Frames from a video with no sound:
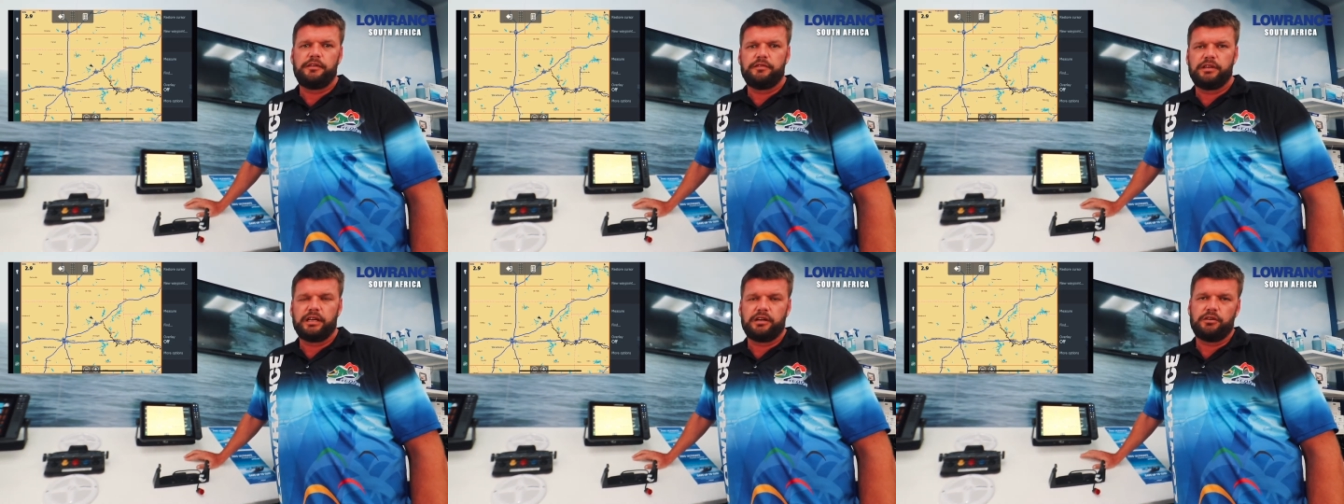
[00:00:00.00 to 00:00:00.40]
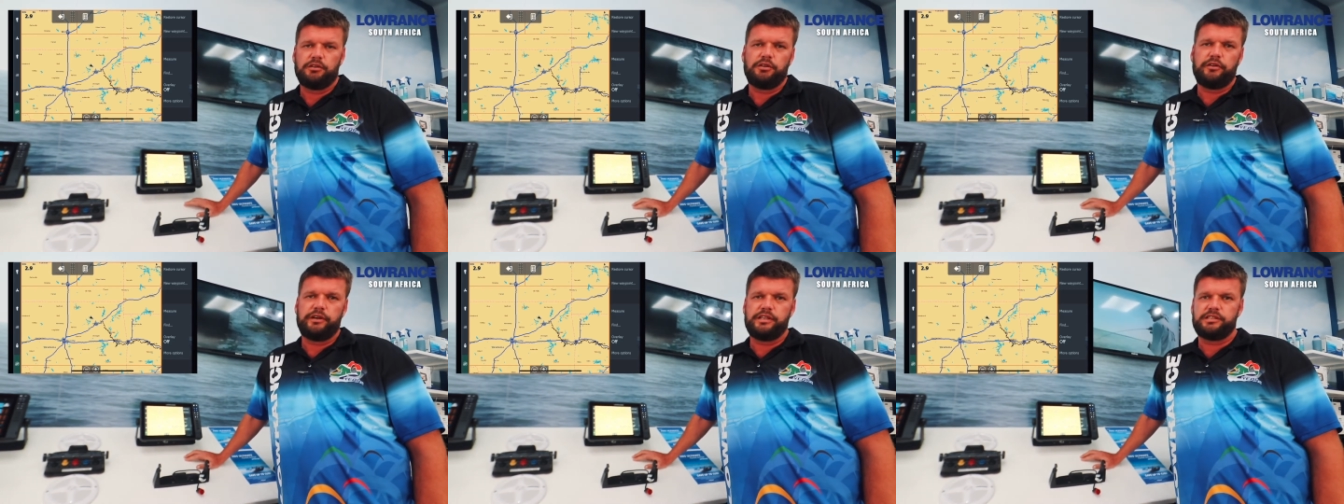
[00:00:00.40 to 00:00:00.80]
done all
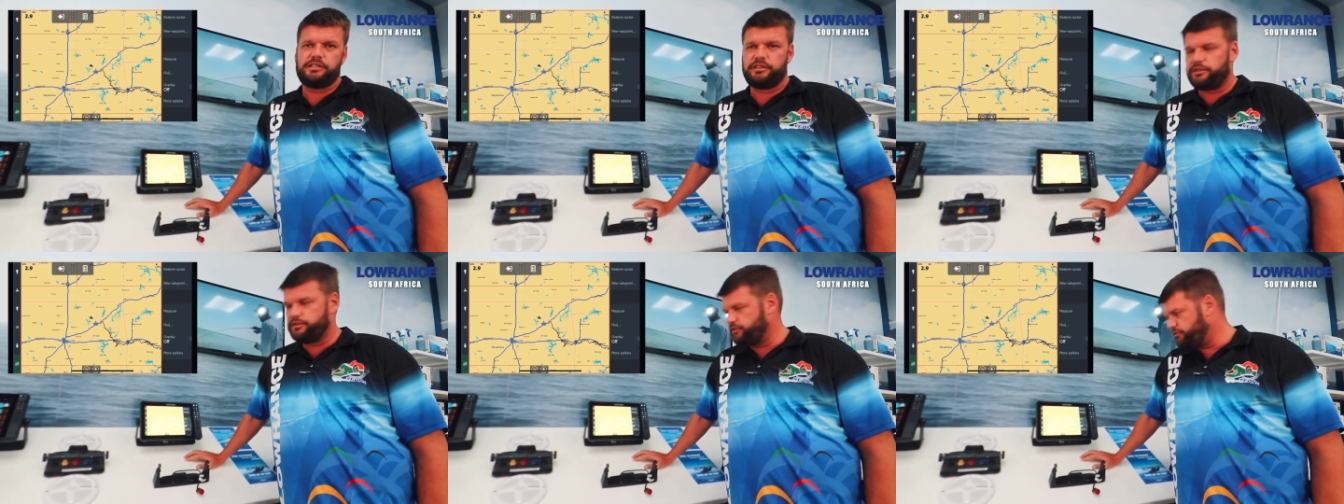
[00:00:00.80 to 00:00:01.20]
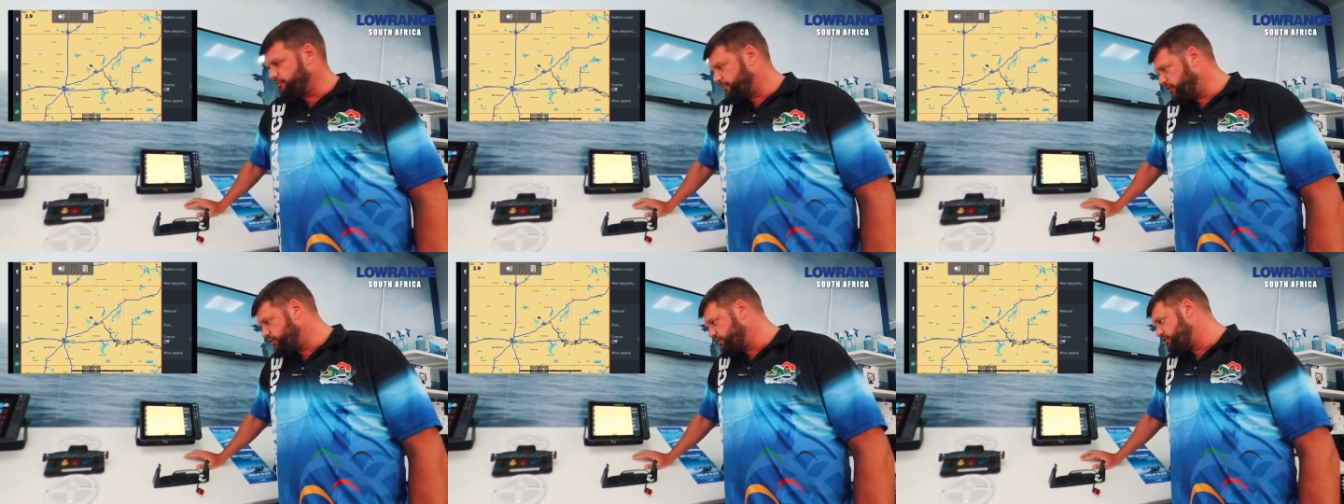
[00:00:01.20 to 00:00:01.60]
your research, you've
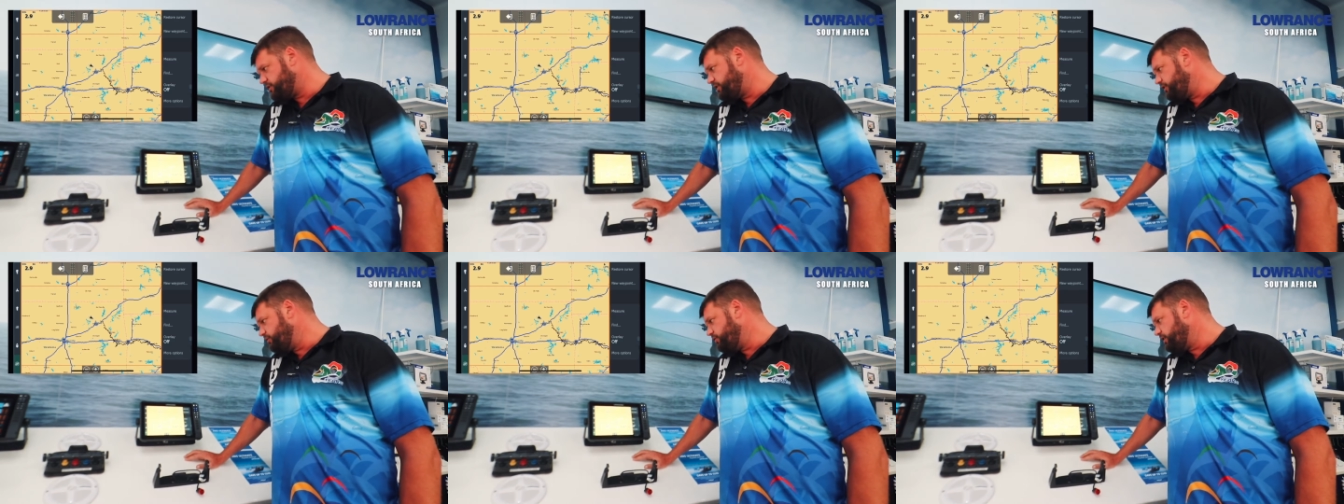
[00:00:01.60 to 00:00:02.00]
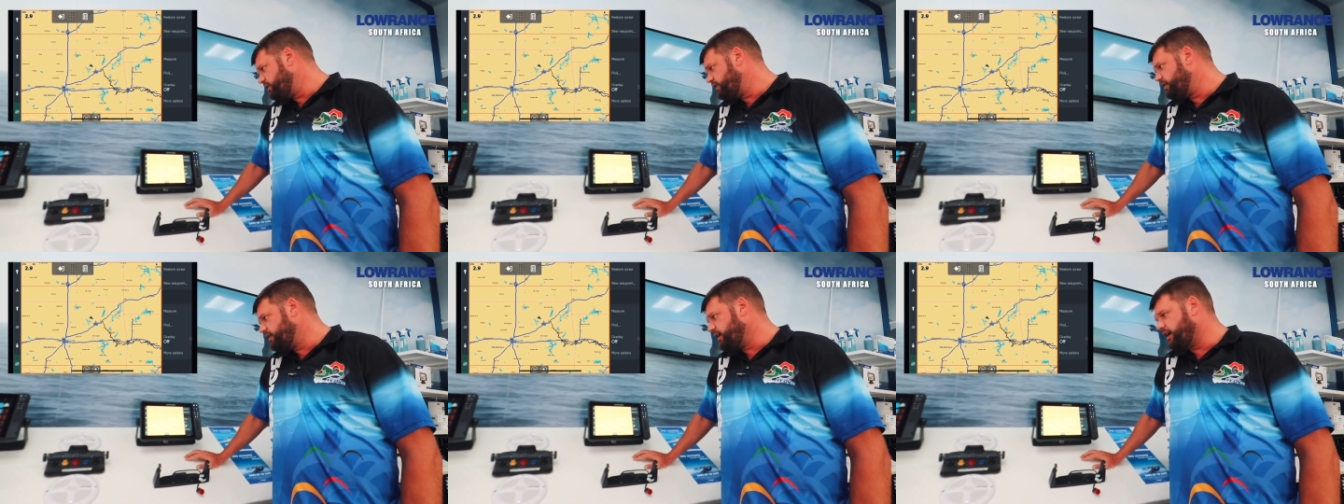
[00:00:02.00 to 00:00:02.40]
purchased the
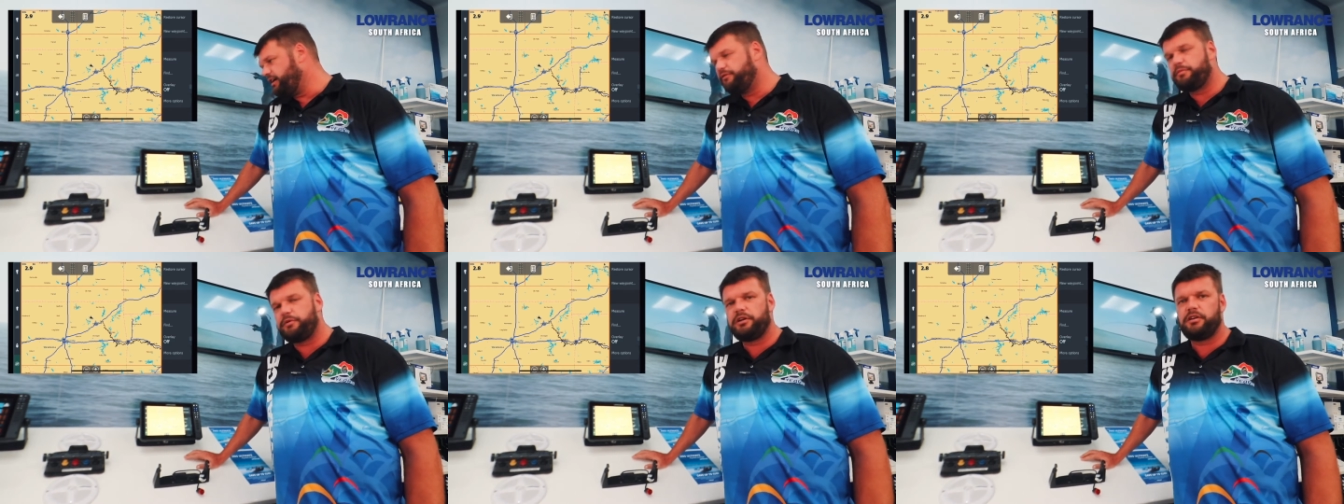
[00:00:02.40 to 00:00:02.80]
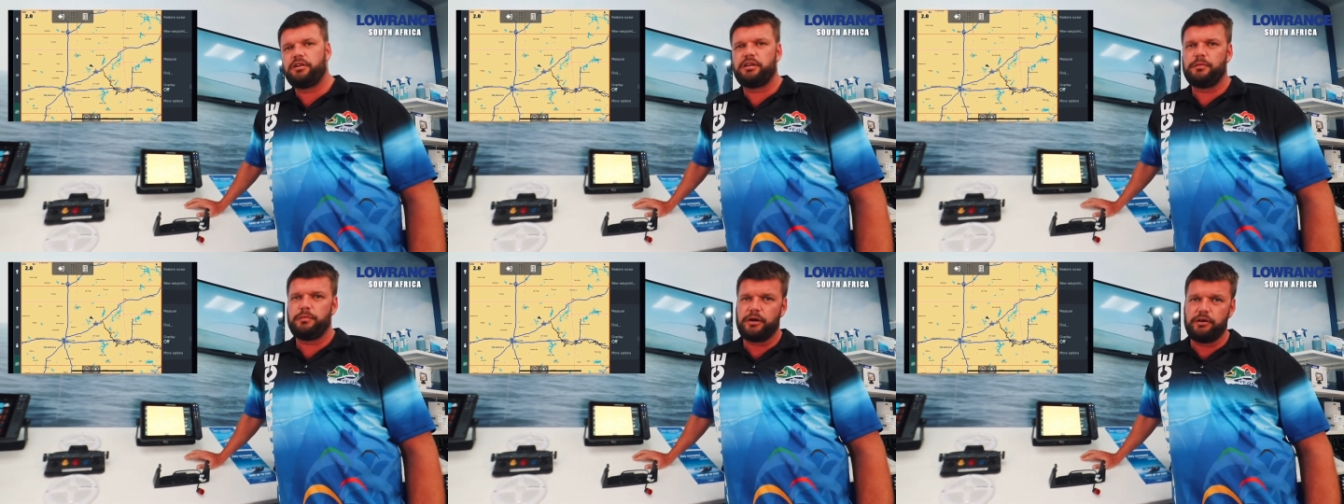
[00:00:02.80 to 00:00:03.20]
unit and now you've put it on
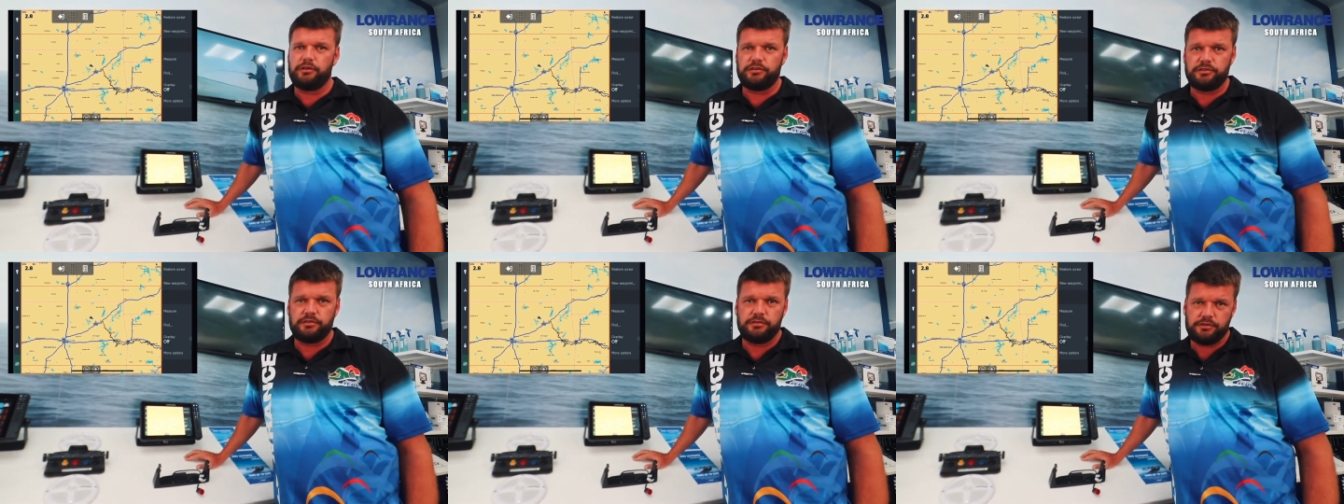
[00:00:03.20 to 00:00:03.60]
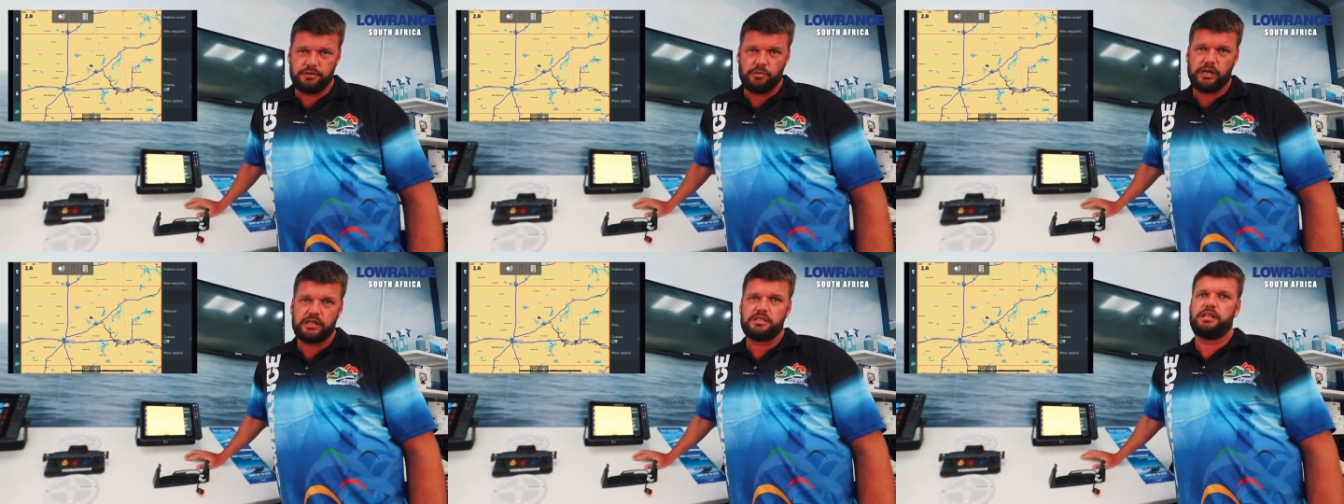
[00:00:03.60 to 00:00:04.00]
the boat. So
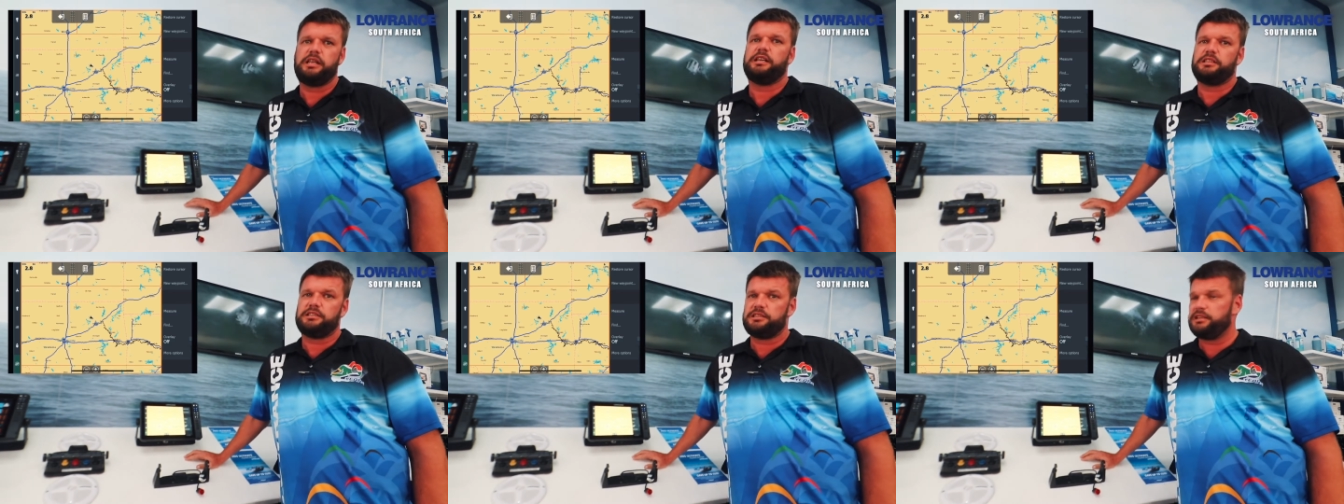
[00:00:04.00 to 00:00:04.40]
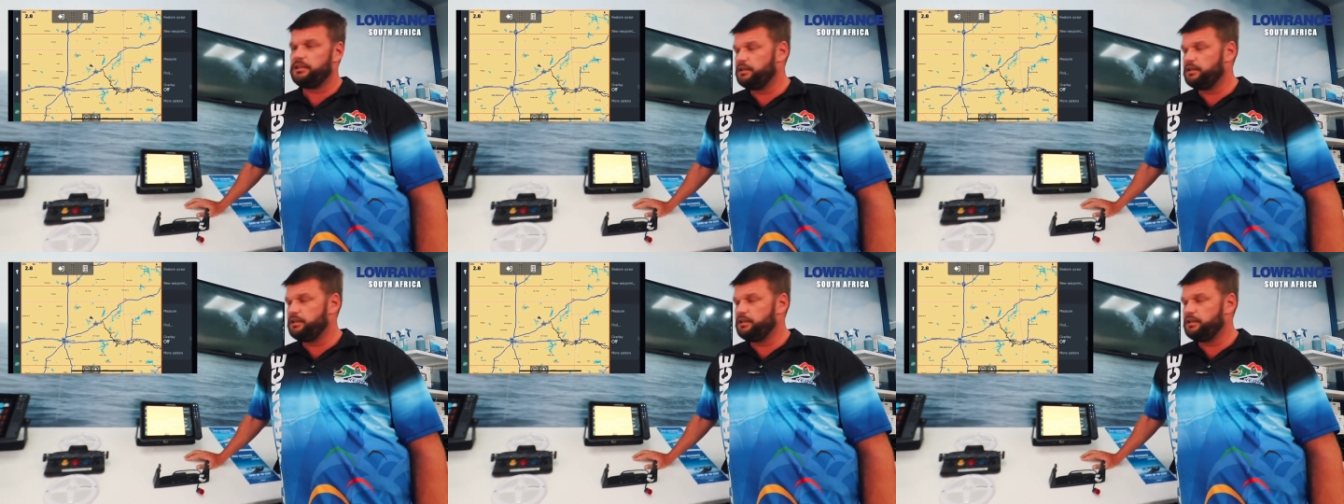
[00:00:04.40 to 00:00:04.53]
what's next?